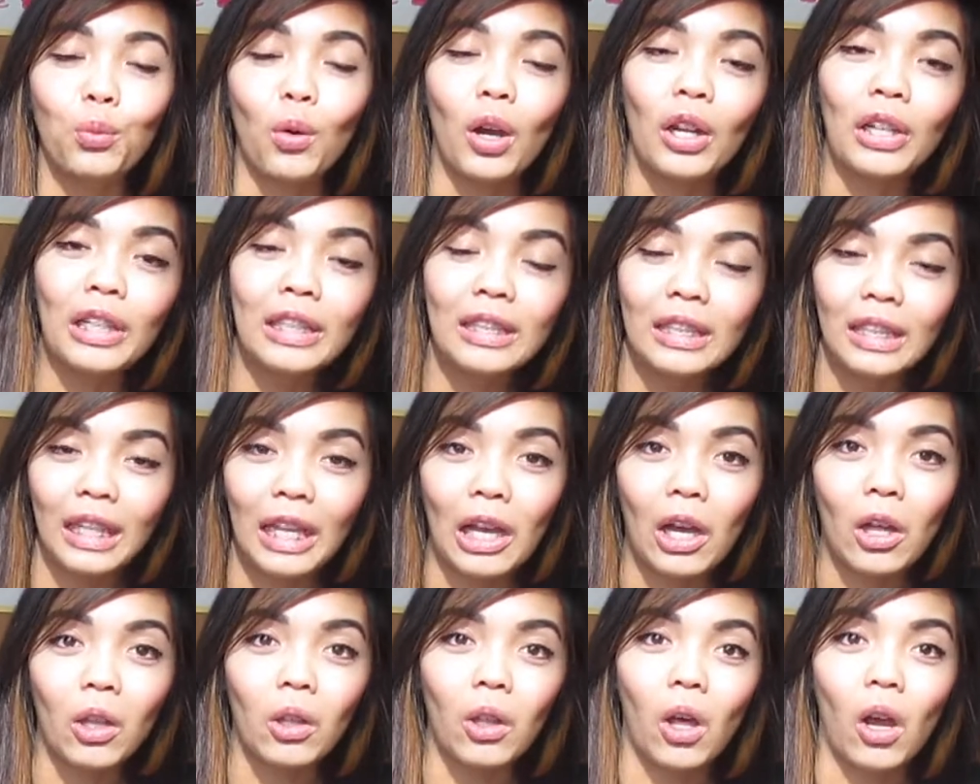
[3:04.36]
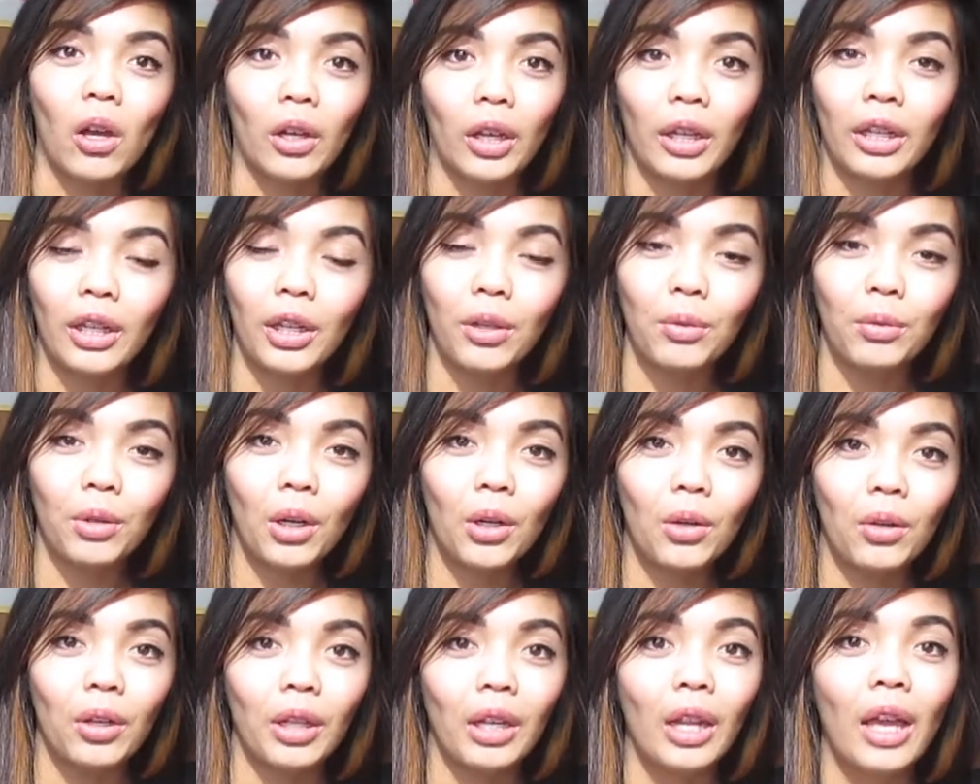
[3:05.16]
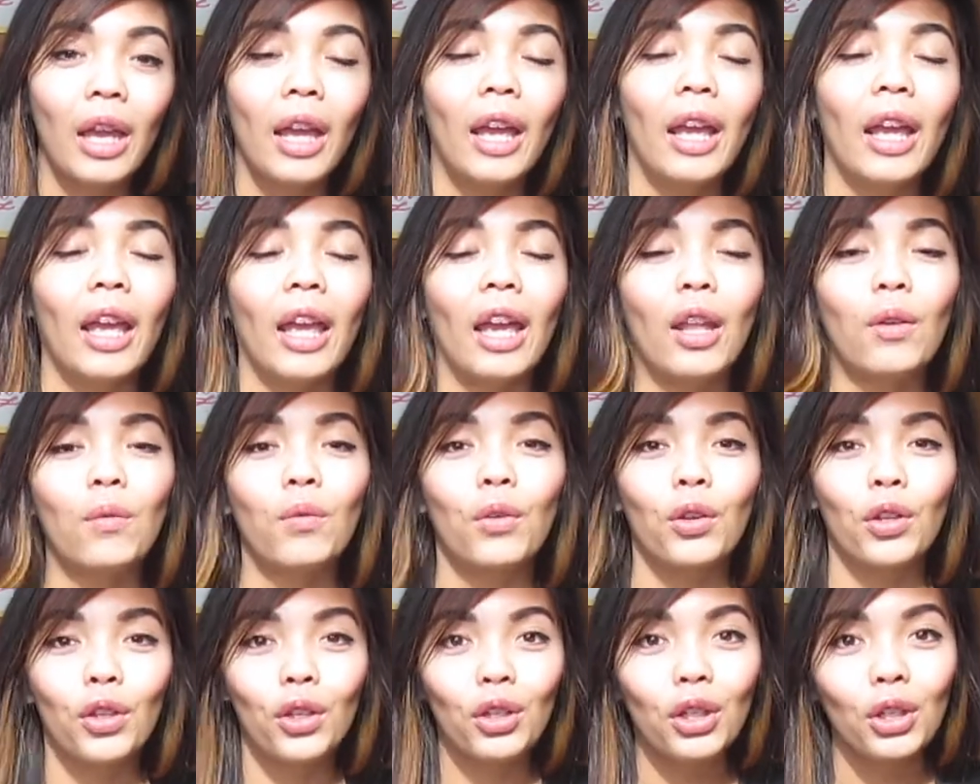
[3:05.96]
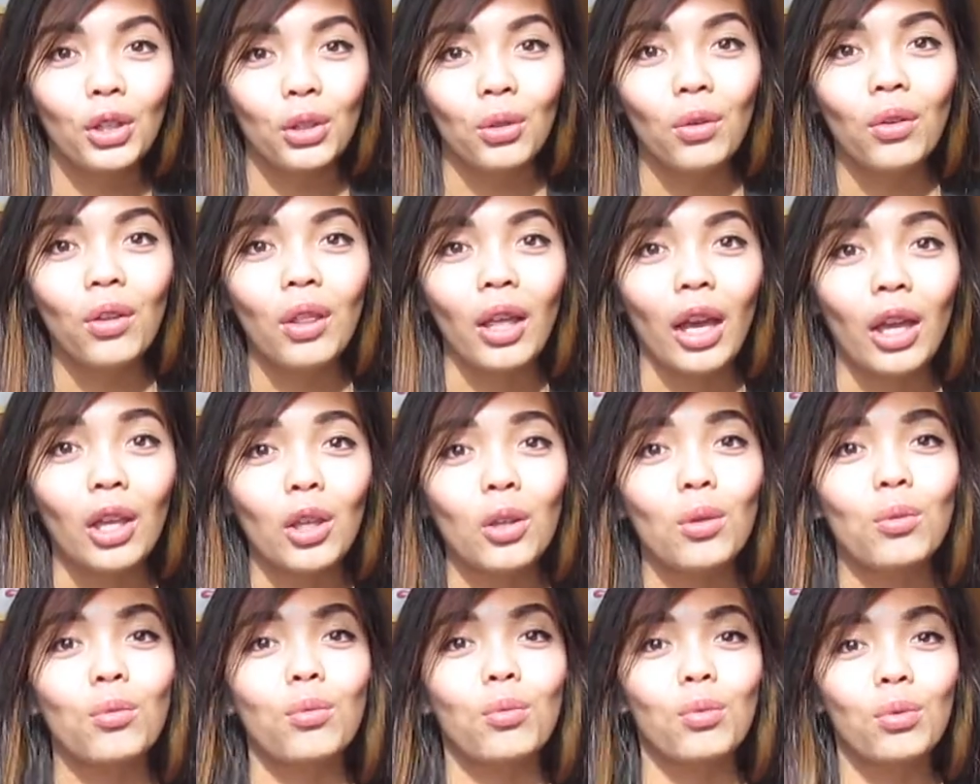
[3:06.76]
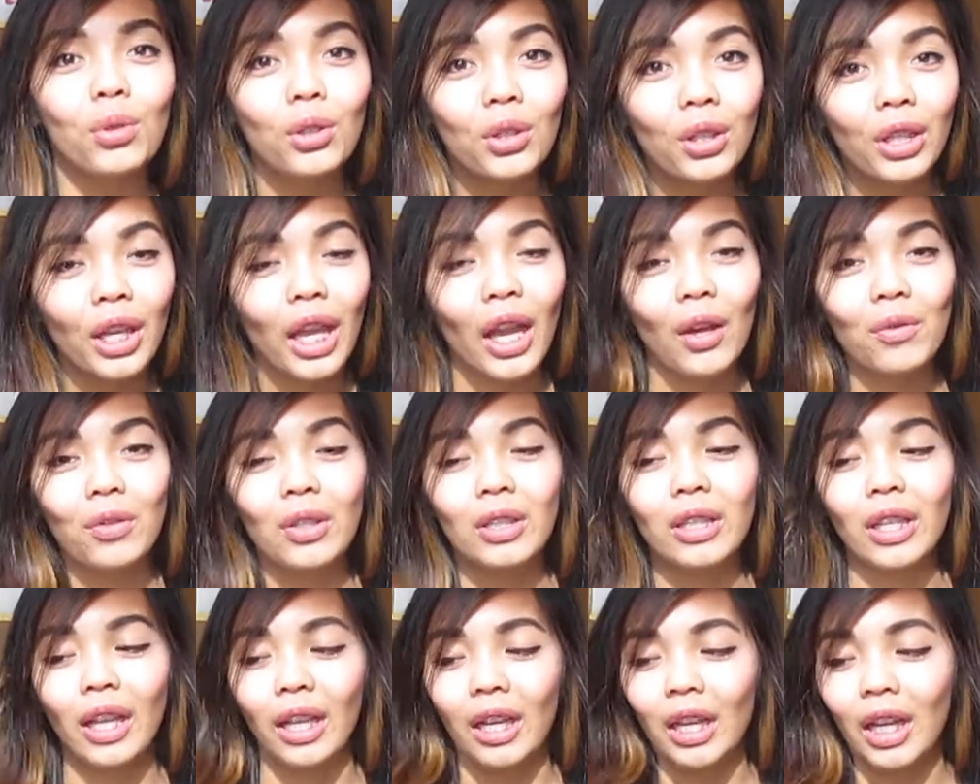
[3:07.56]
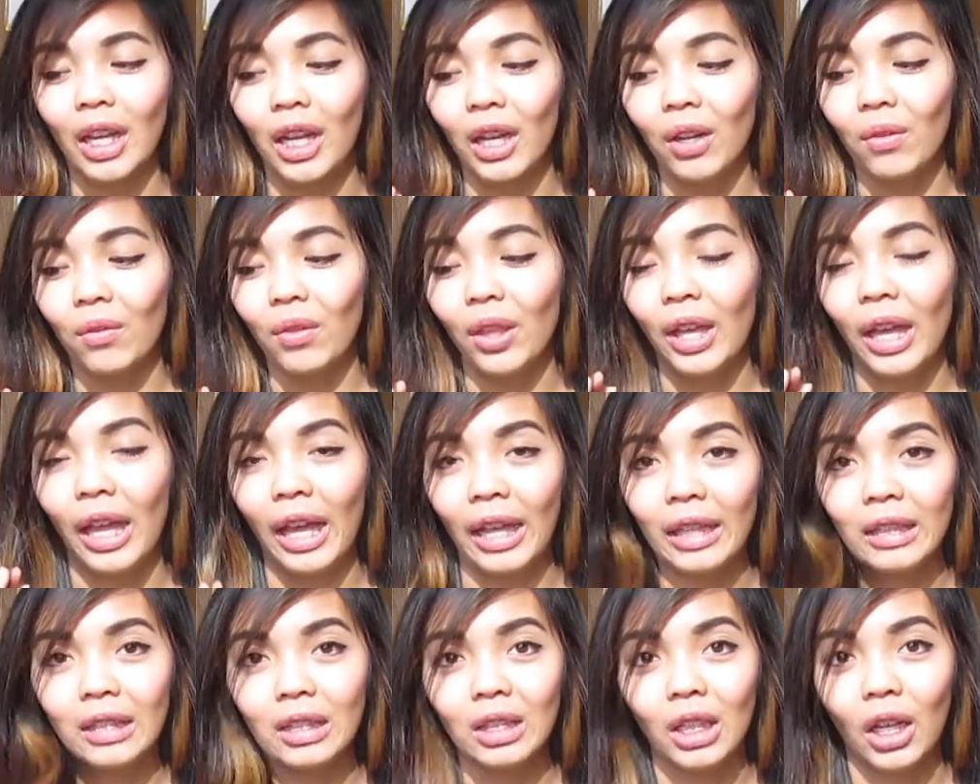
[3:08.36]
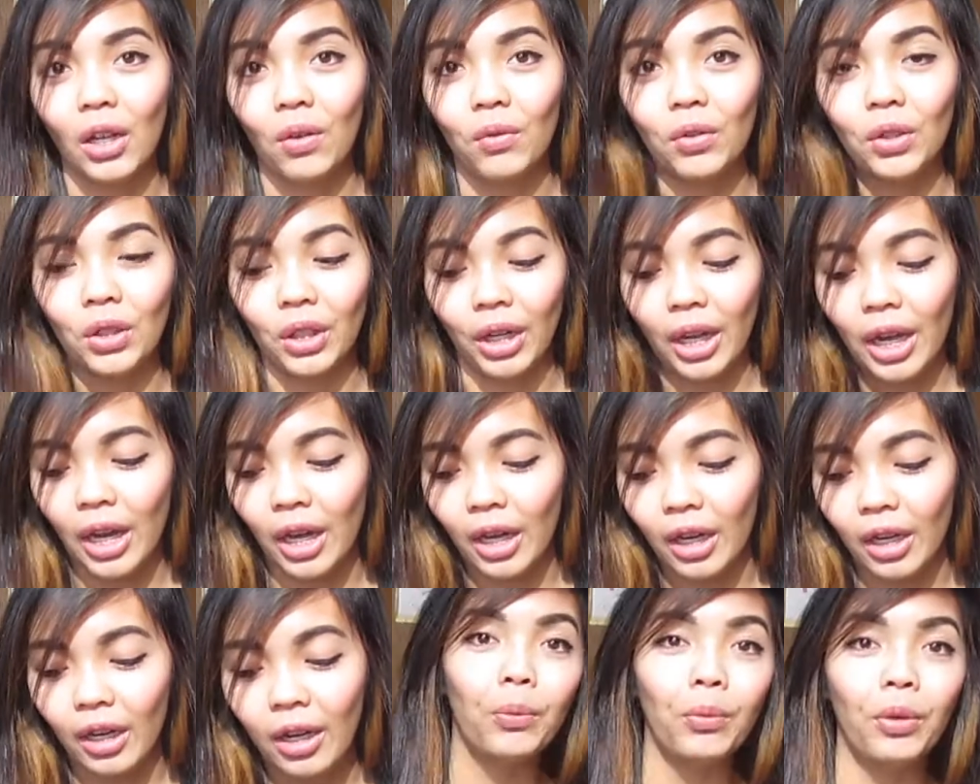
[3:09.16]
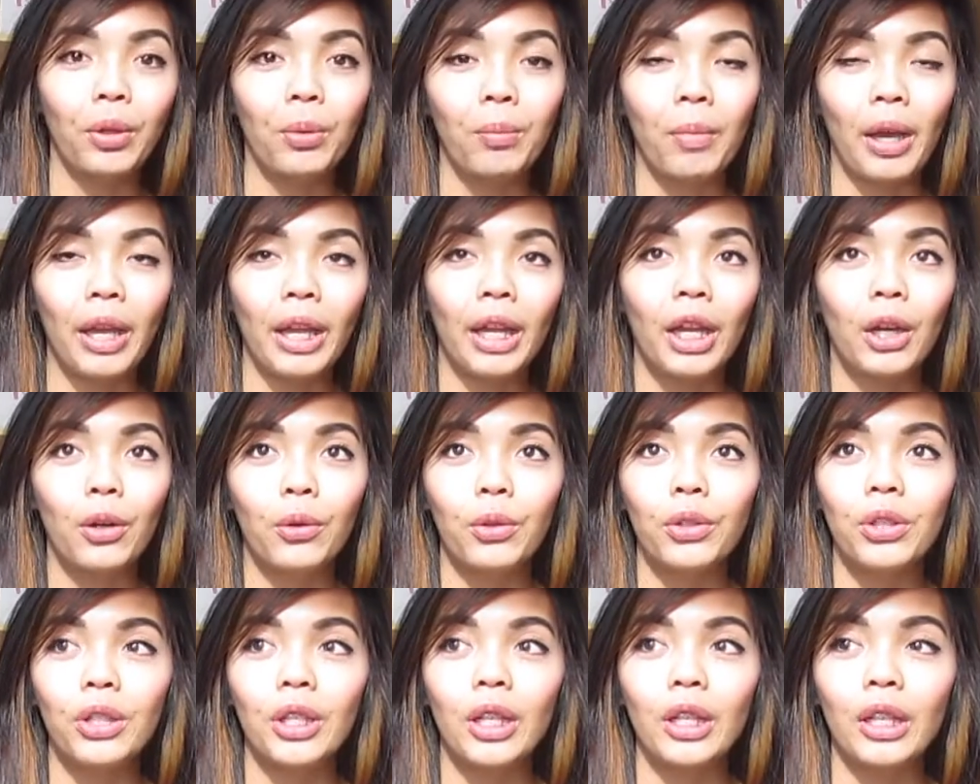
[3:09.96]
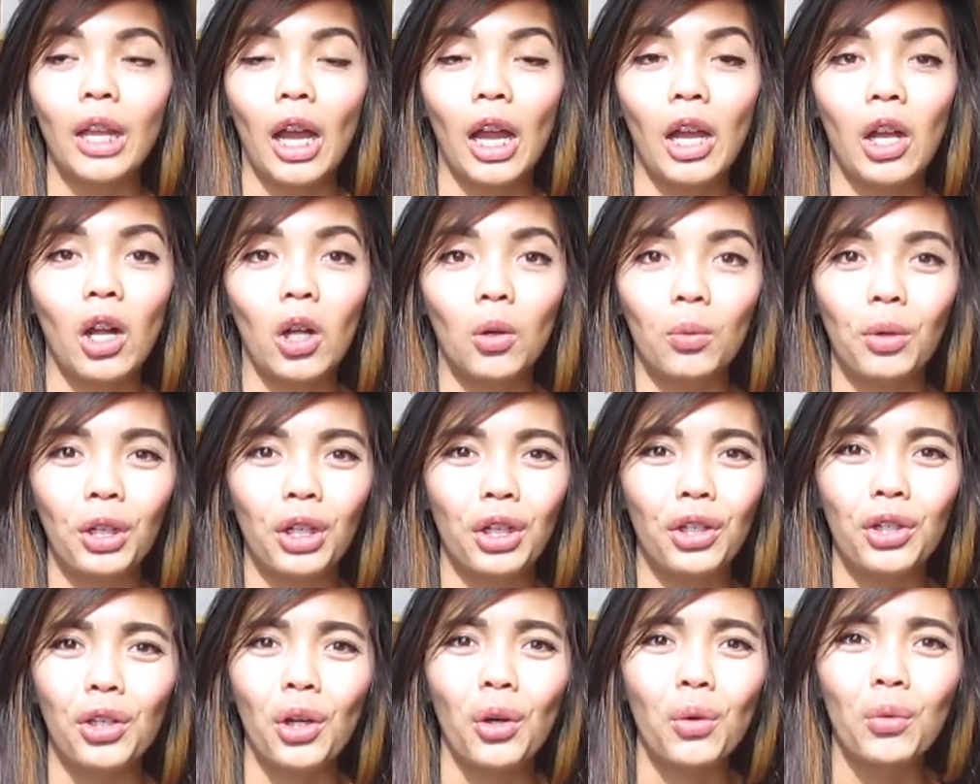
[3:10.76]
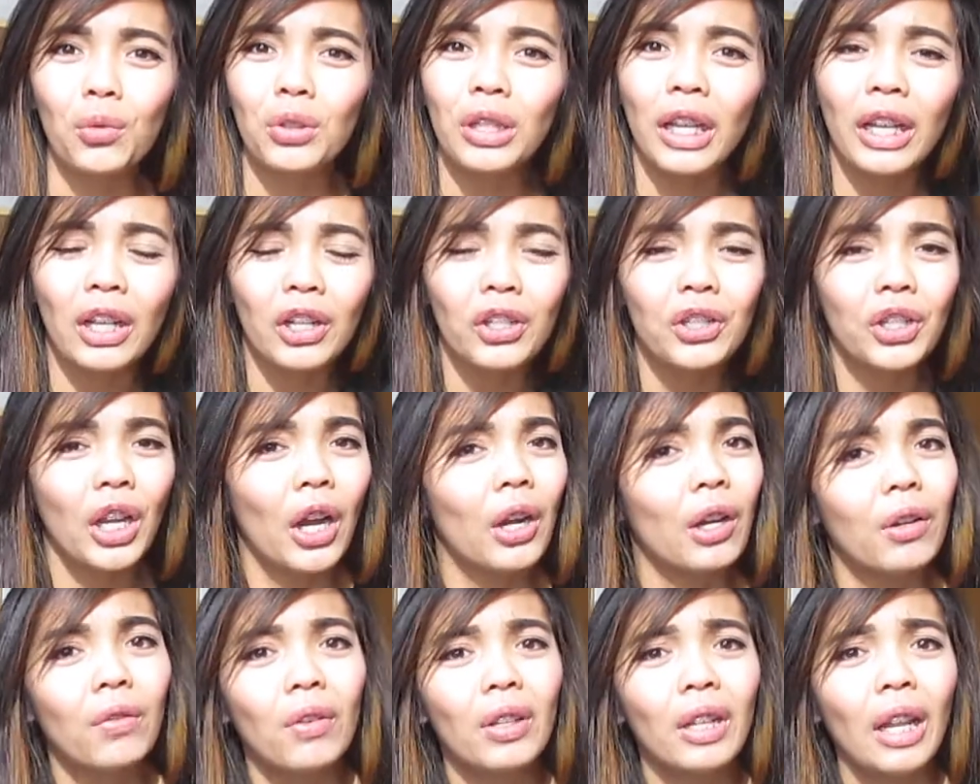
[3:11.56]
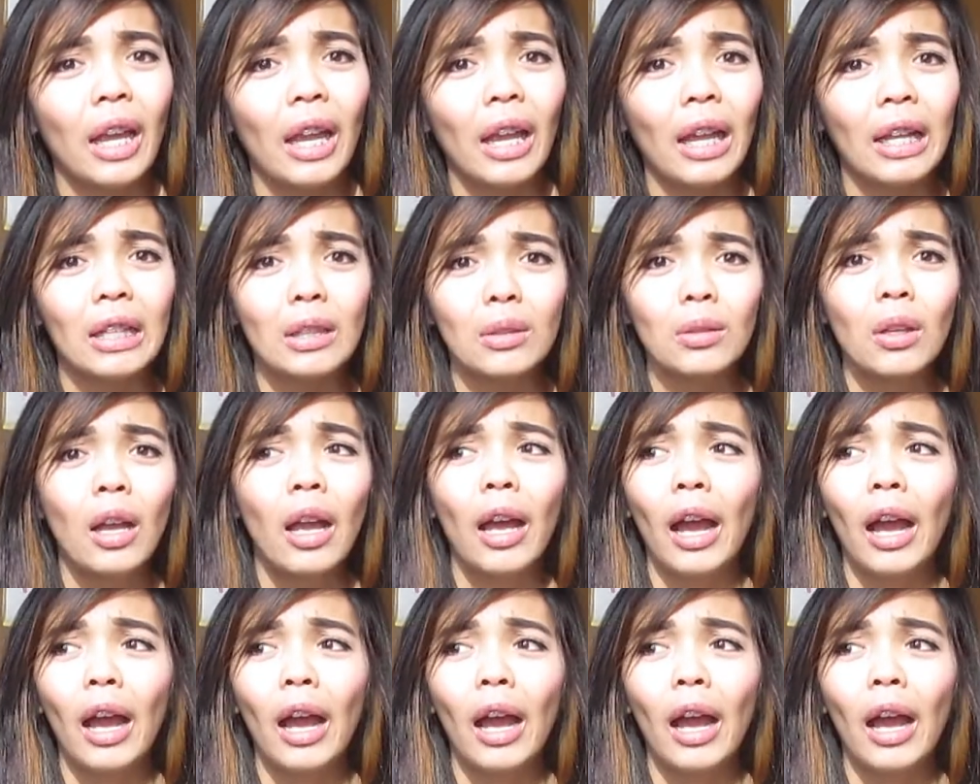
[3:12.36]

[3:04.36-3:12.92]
want to see how long I can grow it. And for you to do that, you really have to take care of the ends of your hair. With my hair routine, I already don't take a shower every day.